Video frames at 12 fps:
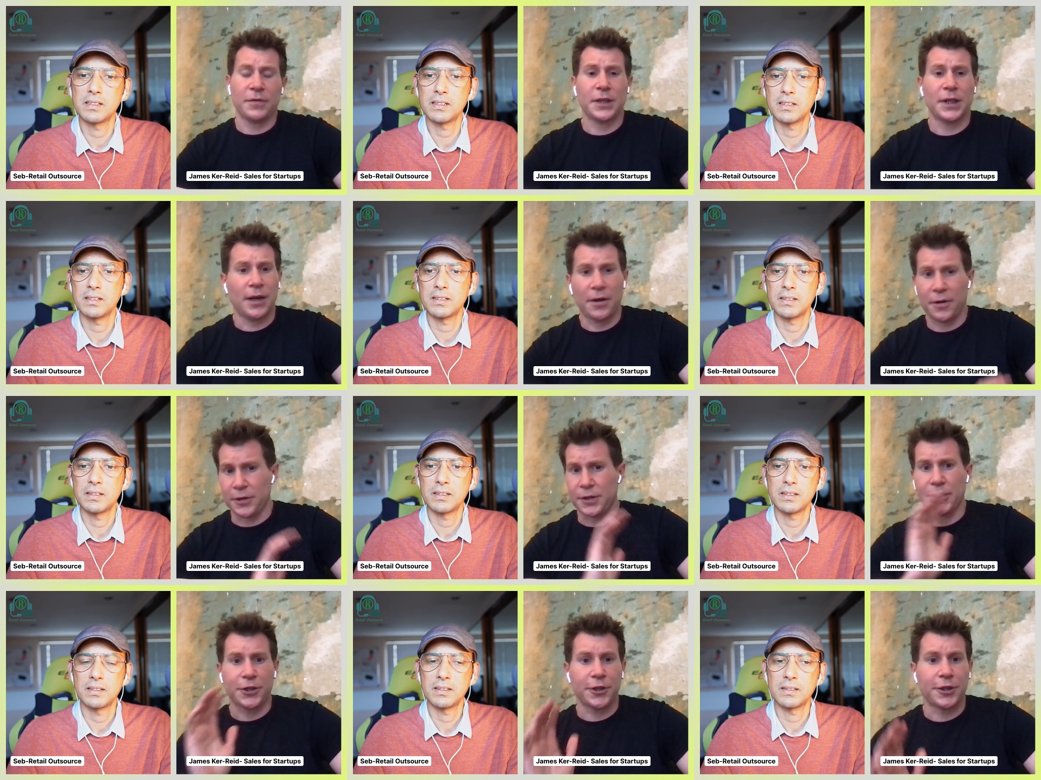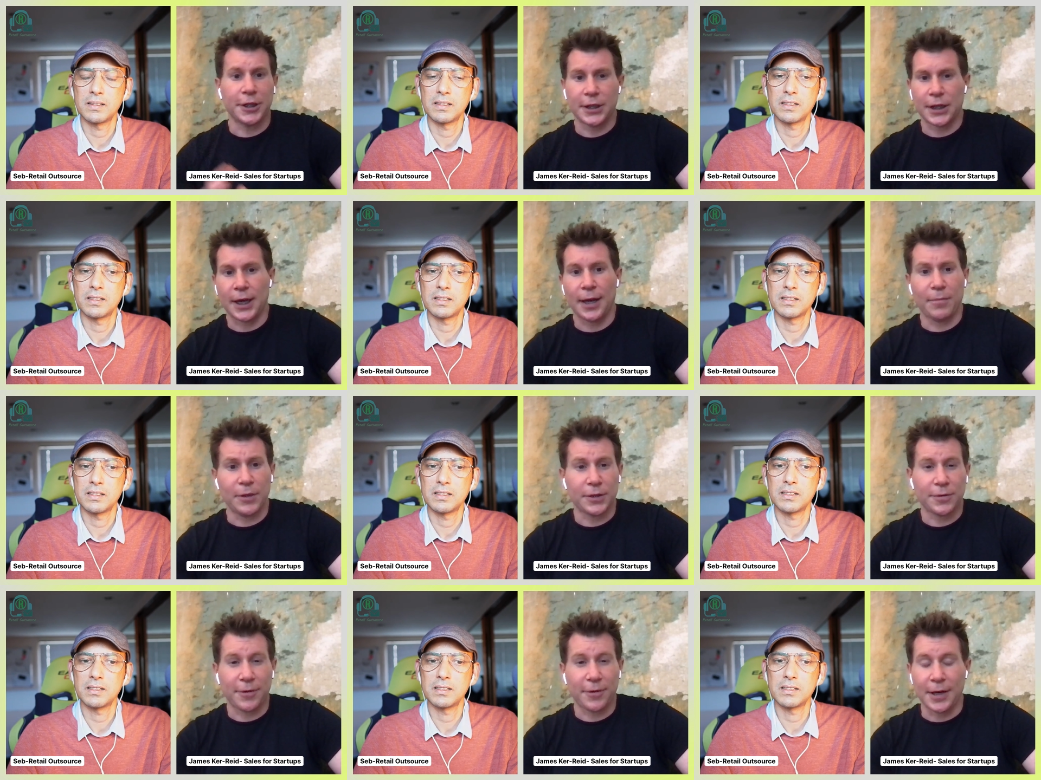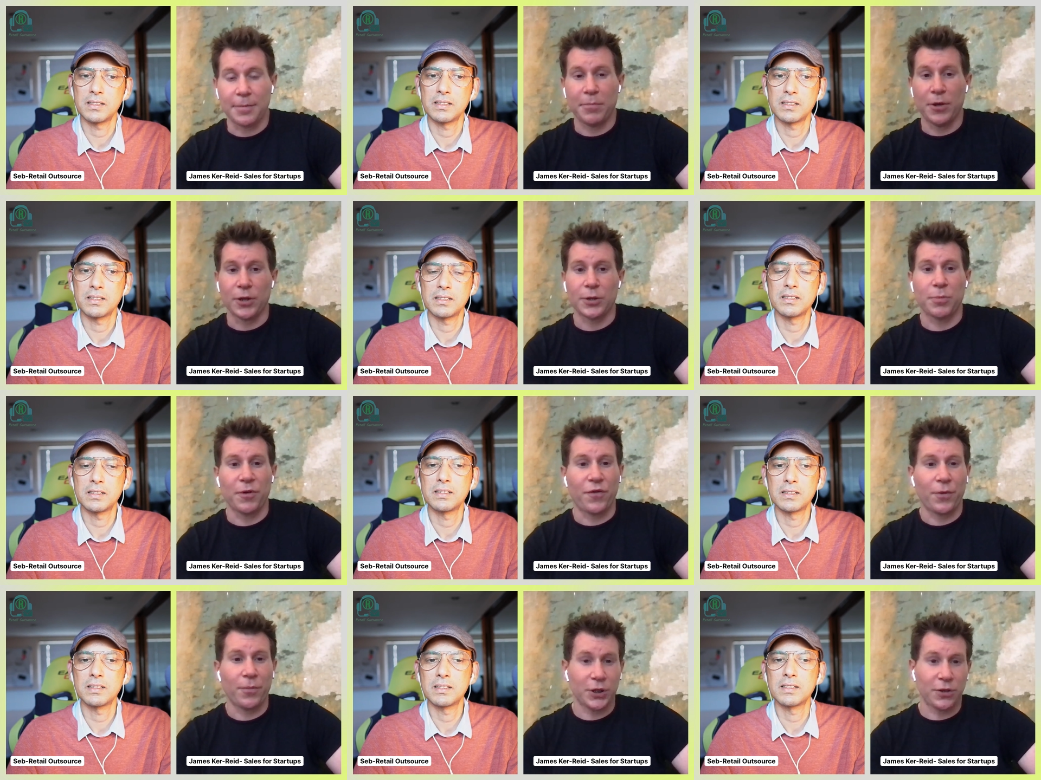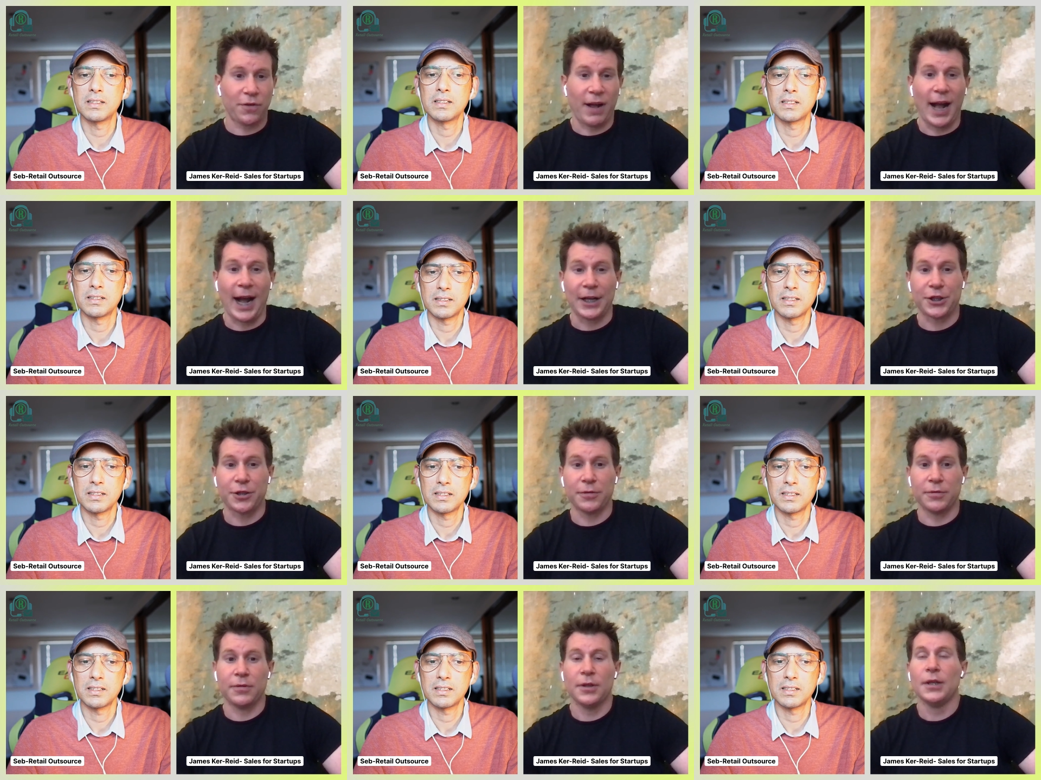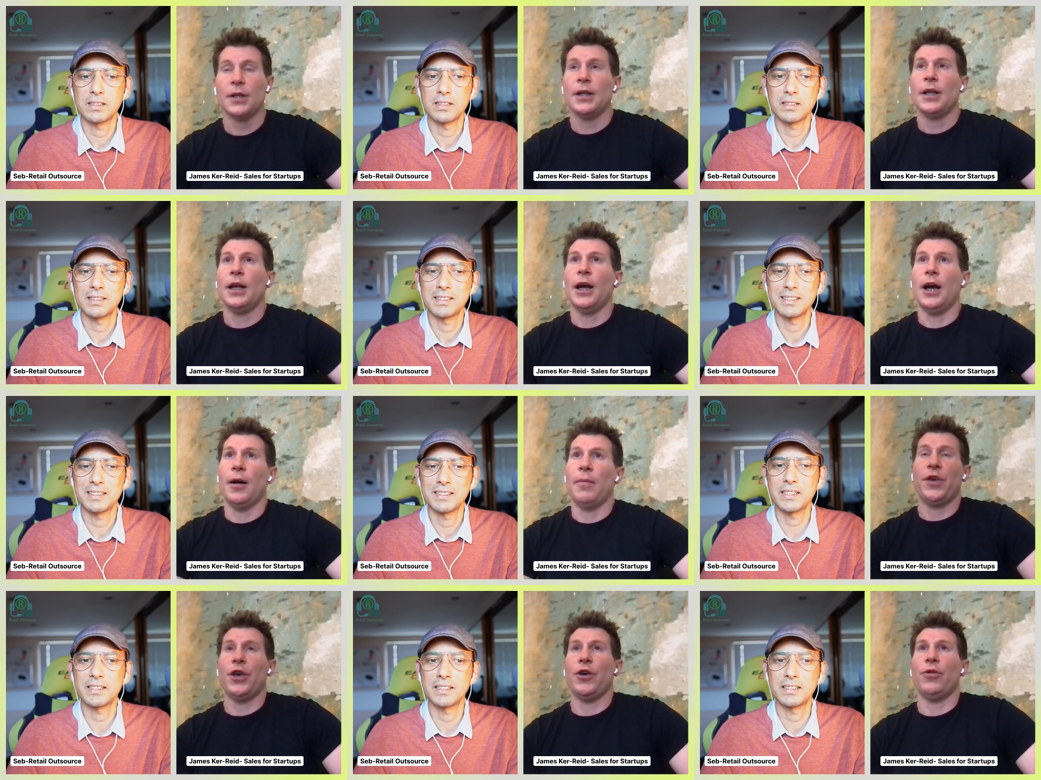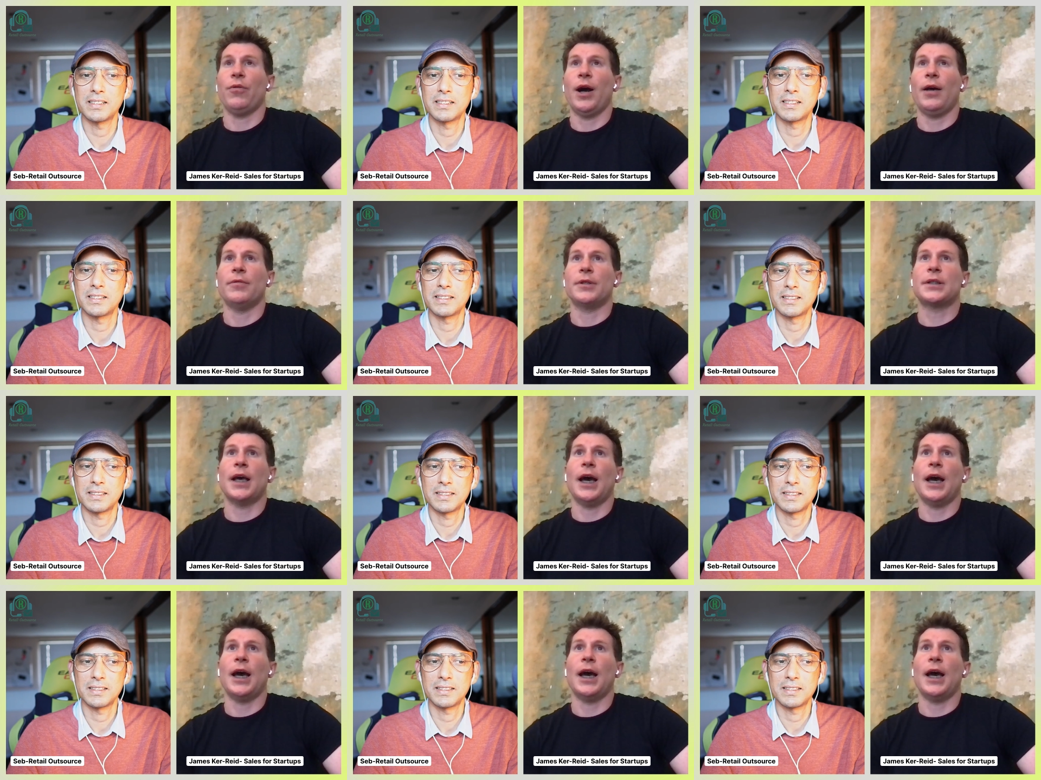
Speaker 1: obviously there are lots of strategic elements written in books, but from a sort of action view, I would